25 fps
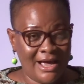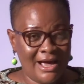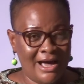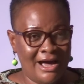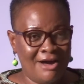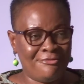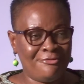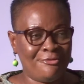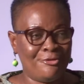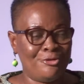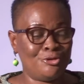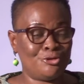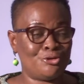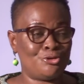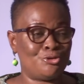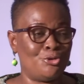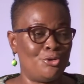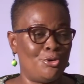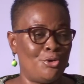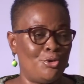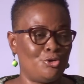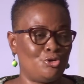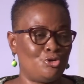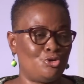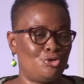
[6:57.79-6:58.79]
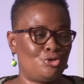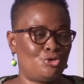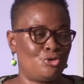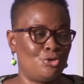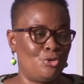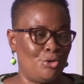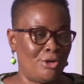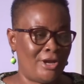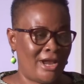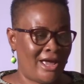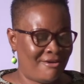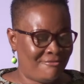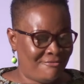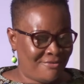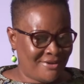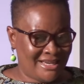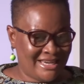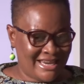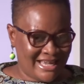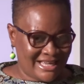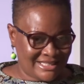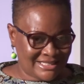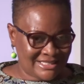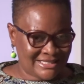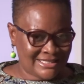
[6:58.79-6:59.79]
have also shown
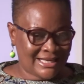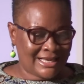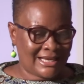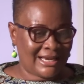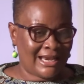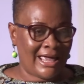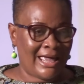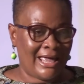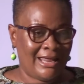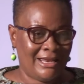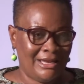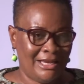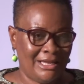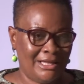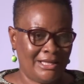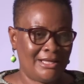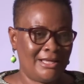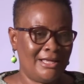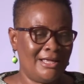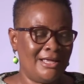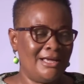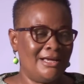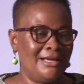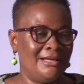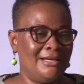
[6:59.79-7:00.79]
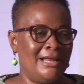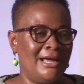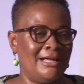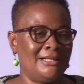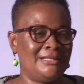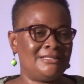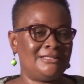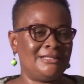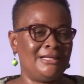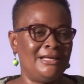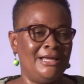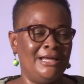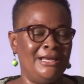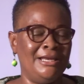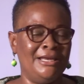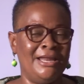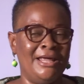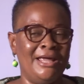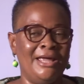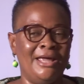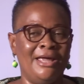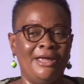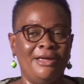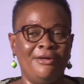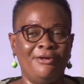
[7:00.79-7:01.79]
evidence clearly that in
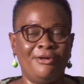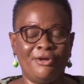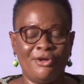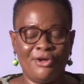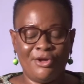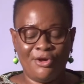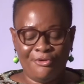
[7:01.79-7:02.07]
the